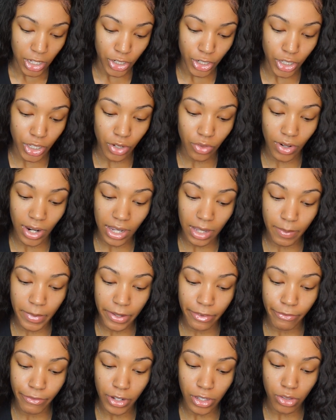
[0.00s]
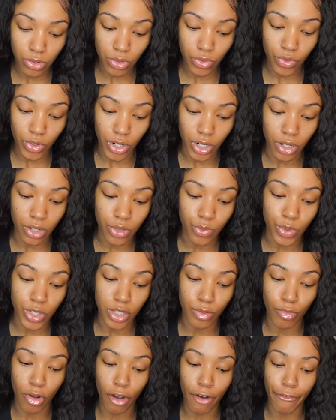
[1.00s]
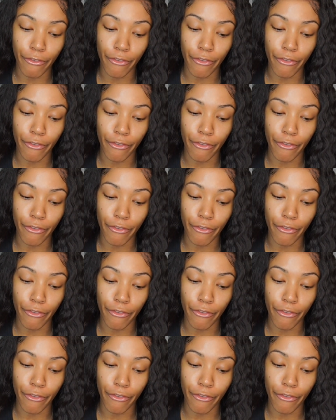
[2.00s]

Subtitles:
Do you recommend frontals for girls with small